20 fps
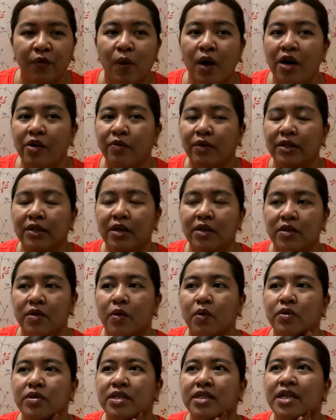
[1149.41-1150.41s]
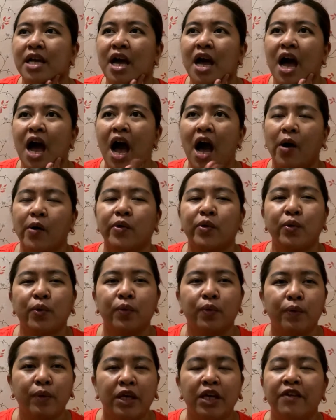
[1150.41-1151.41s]
Kuang really knows how to
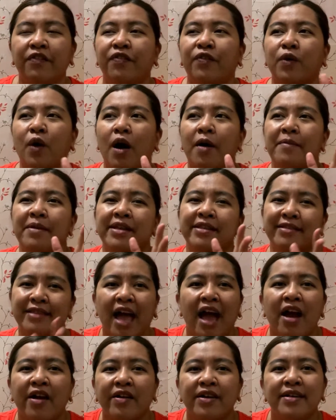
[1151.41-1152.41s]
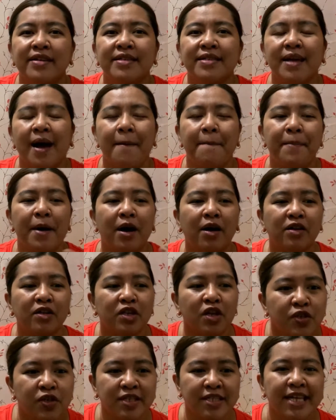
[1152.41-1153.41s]
weave commentaries about
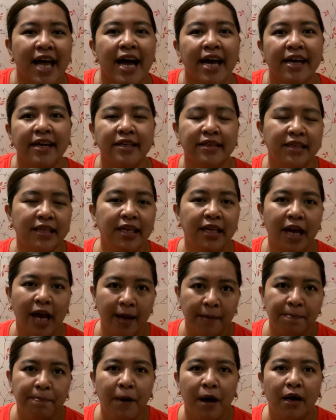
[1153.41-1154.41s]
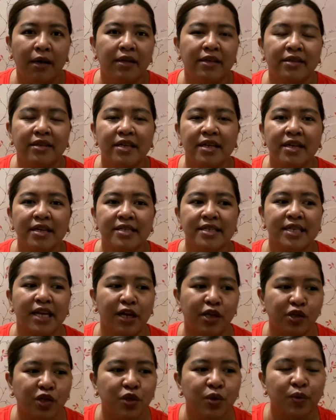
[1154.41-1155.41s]
society and politics
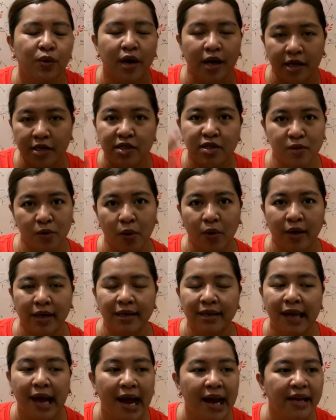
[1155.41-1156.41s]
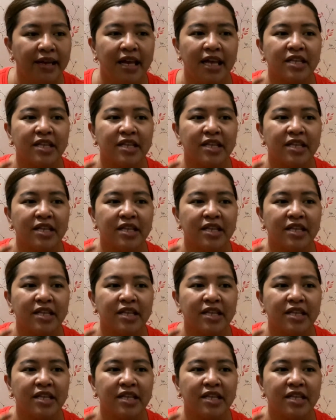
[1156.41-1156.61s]
into a storyline.